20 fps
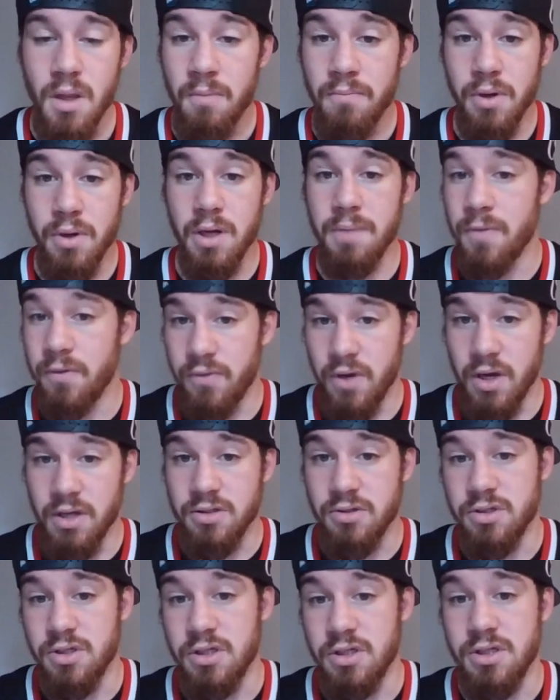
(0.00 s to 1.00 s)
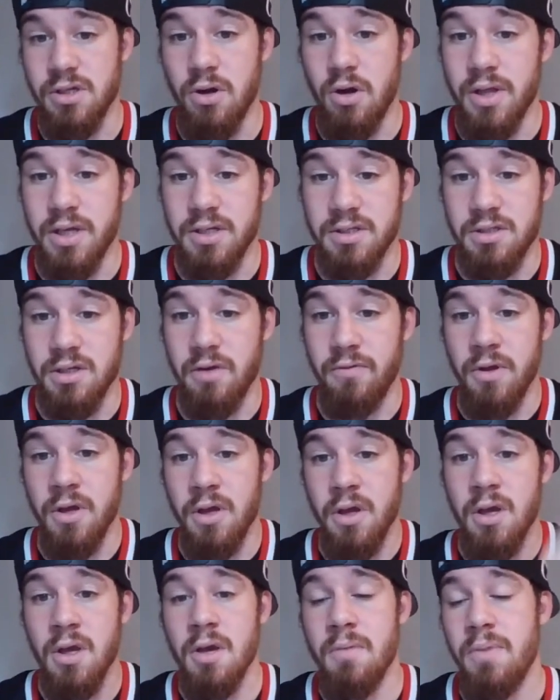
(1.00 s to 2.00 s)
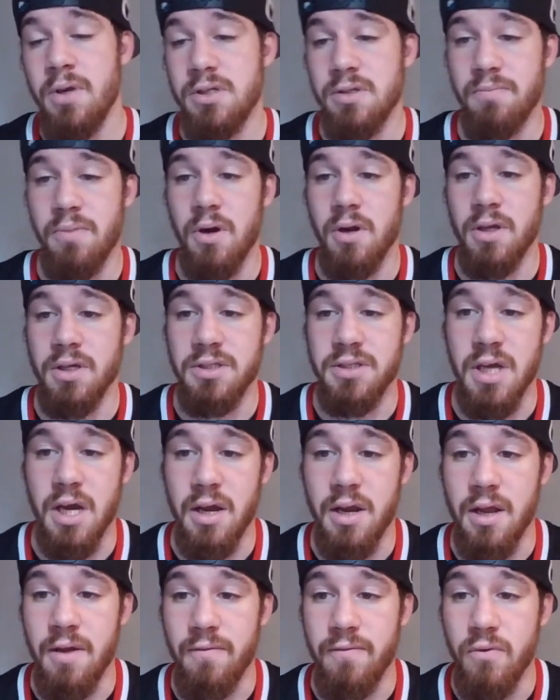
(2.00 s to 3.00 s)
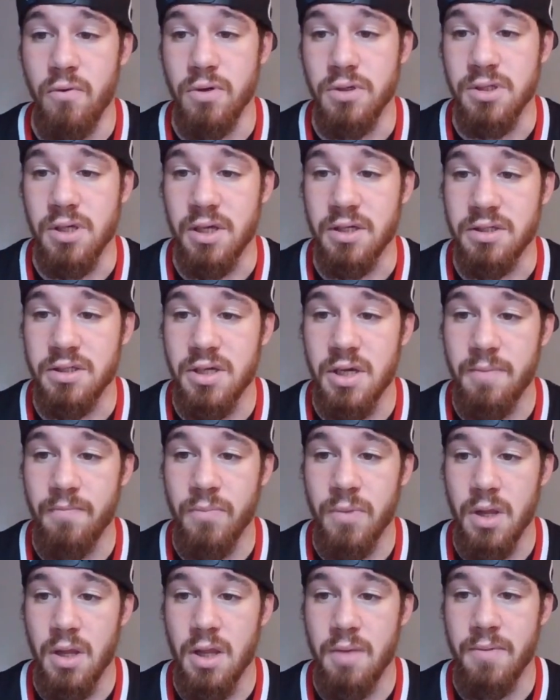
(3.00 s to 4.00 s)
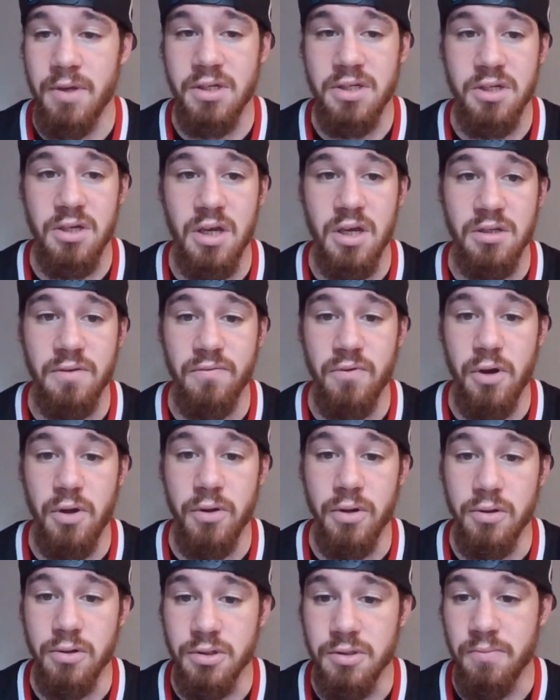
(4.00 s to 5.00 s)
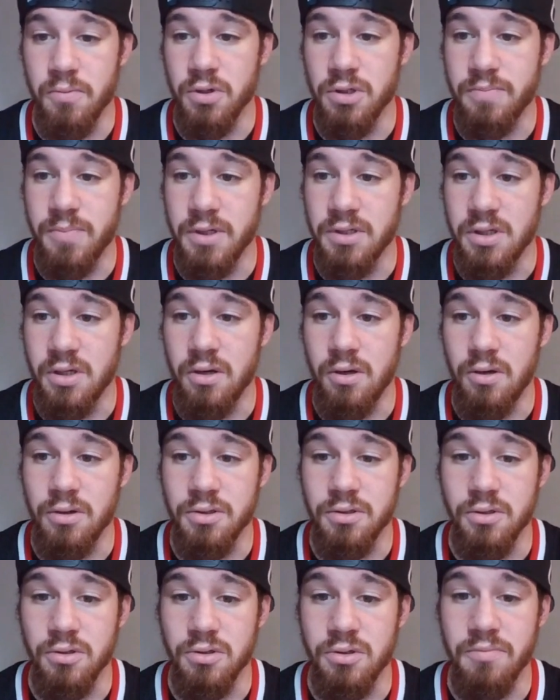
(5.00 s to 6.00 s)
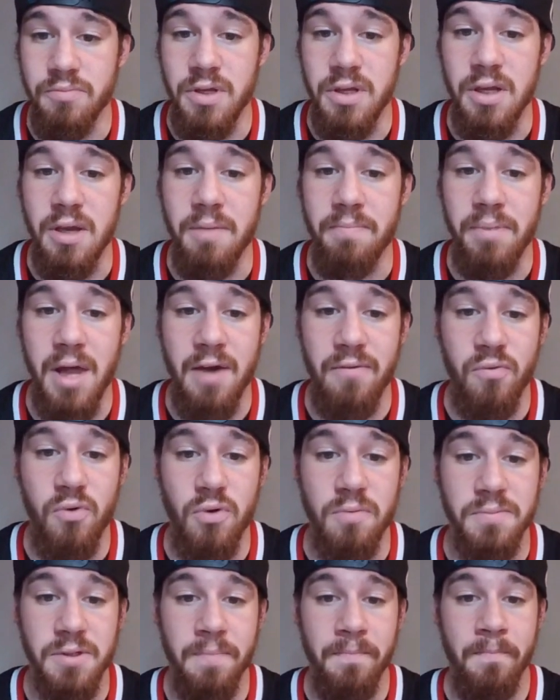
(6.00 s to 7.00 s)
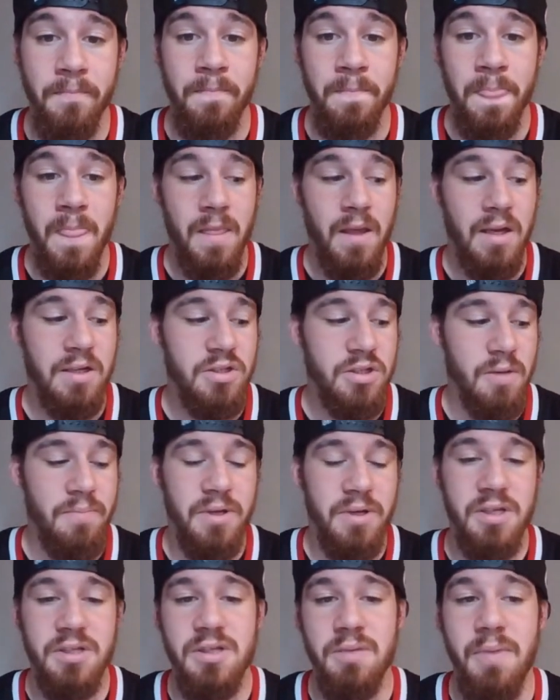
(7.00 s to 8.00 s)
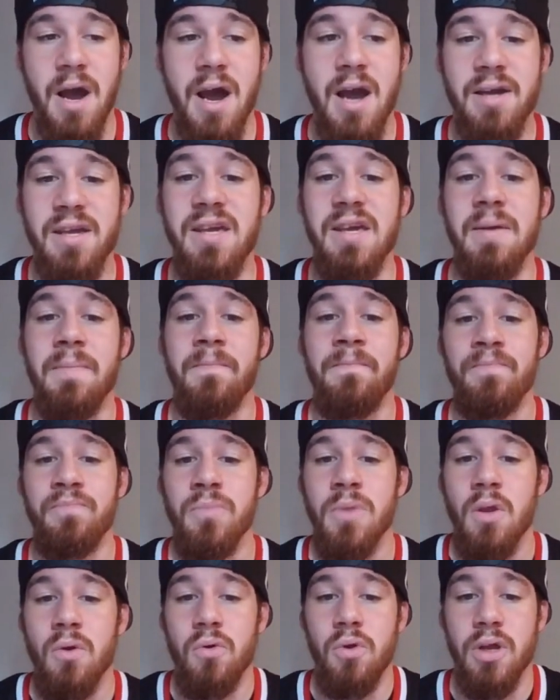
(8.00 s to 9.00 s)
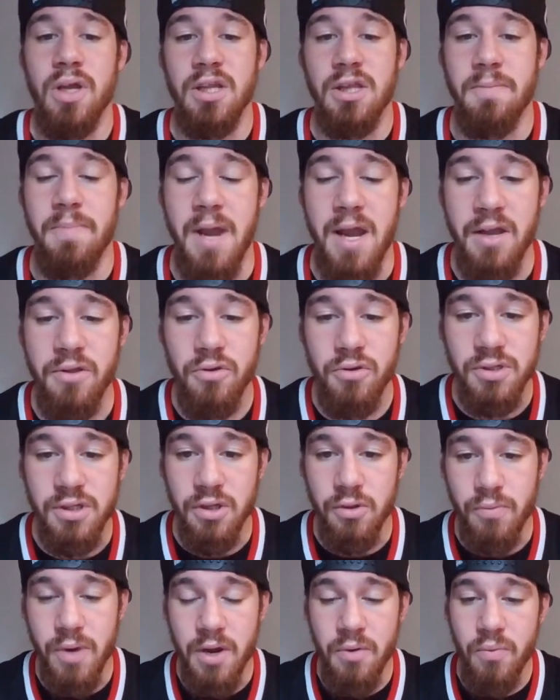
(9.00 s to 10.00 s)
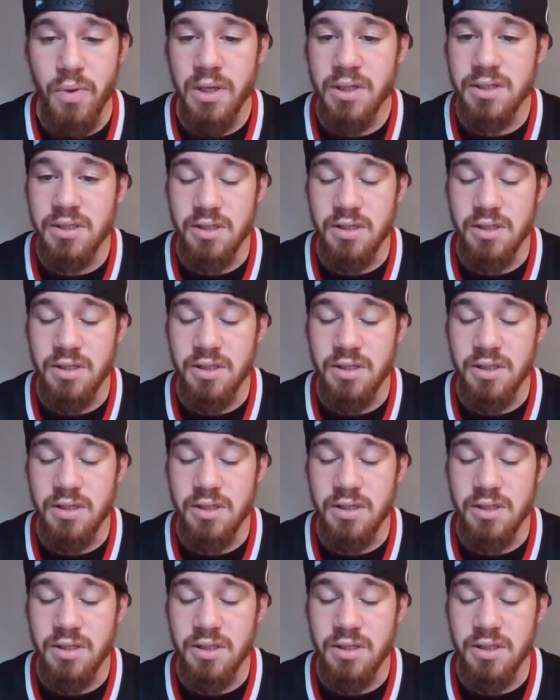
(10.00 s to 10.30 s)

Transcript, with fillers: But if you guys are interested in all that stuff, PicksandParlays.net forward slash Tim. And then make sure you guys are following Earle Sports Bets on all social media platforms. Let's jump into some hockey. We'll look at the Panthers and the Red Wings.